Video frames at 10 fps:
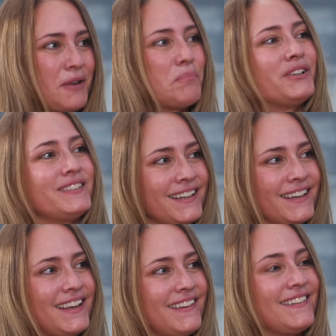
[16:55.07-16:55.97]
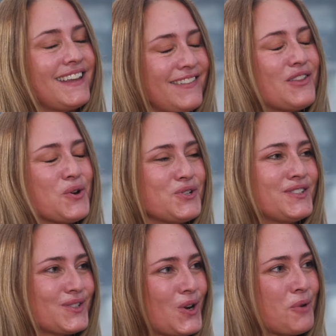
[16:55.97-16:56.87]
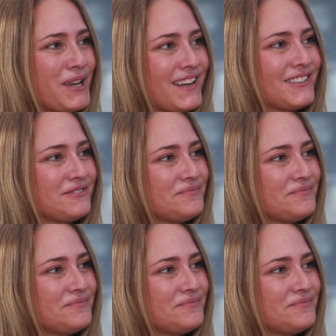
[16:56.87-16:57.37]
and building in the ocean's economy.